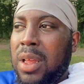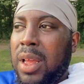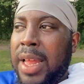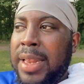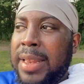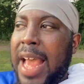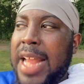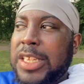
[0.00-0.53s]

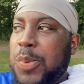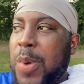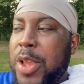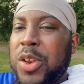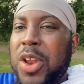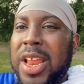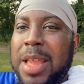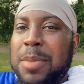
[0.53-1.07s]
And that's why
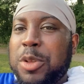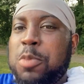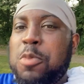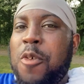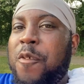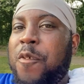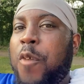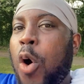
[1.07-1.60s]
you're not able to
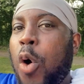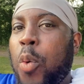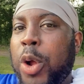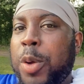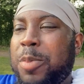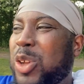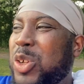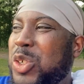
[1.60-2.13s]
move
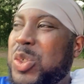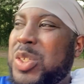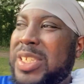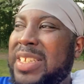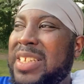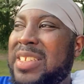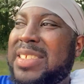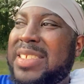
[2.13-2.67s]
forward, because you're
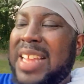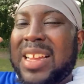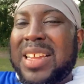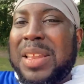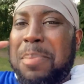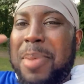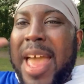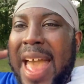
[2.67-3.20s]
still stuck in
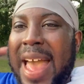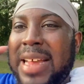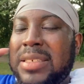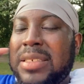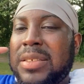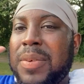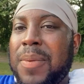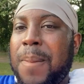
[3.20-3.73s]
the past.